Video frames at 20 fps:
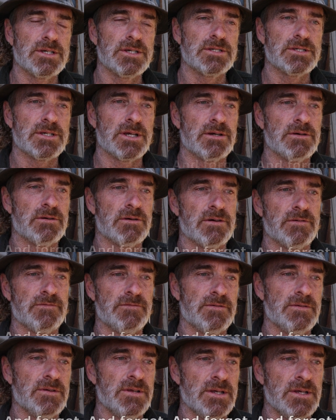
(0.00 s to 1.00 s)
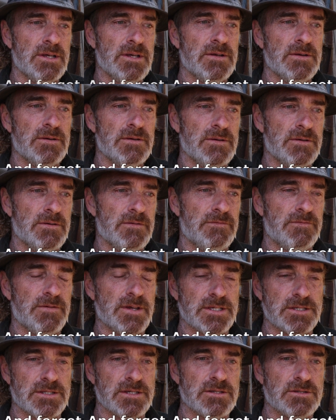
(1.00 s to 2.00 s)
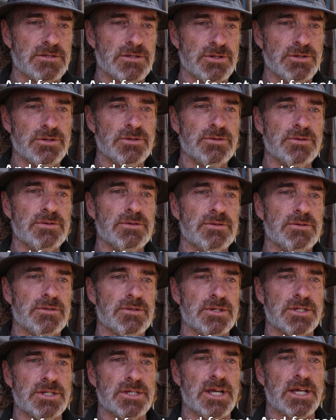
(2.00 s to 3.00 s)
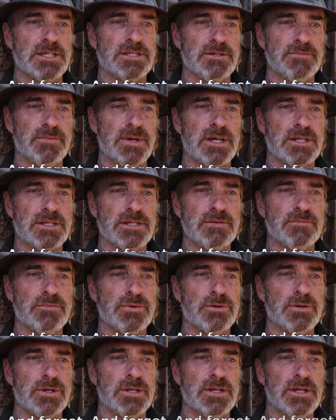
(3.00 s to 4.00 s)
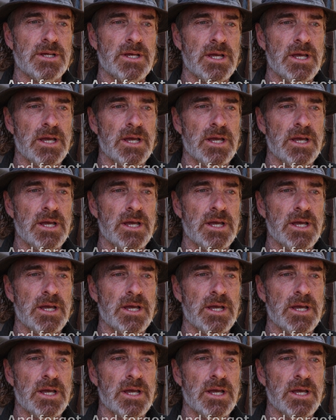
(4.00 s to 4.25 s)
So I've fixed it to the chassis mounting point,